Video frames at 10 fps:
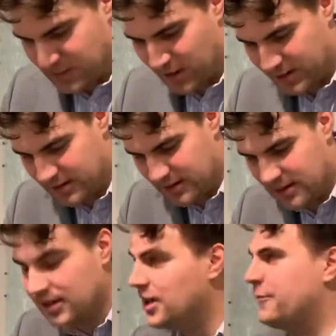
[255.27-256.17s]
one.
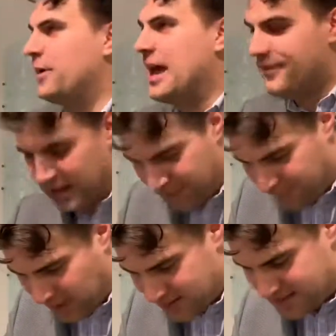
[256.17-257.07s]
If we have enough
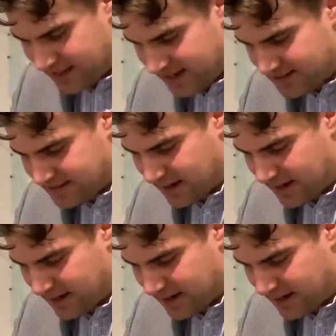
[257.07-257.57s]
volunteers,